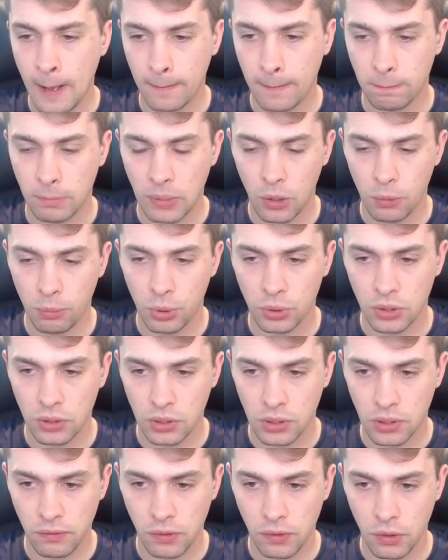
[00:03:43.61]
My opponent
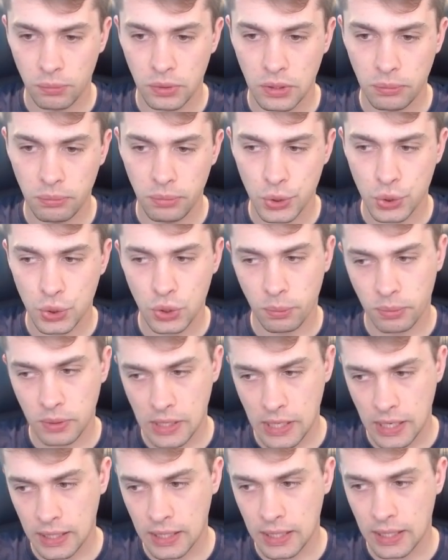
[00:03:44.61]
developed the bishop,
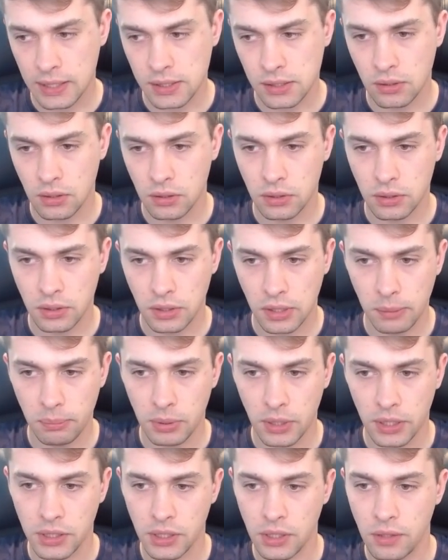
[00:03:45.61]
I castled, he
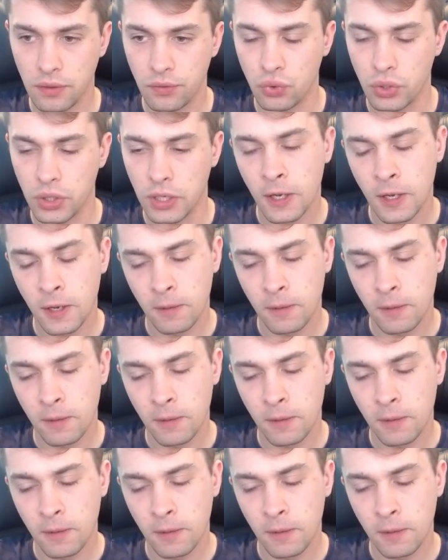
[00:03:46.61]
played e3,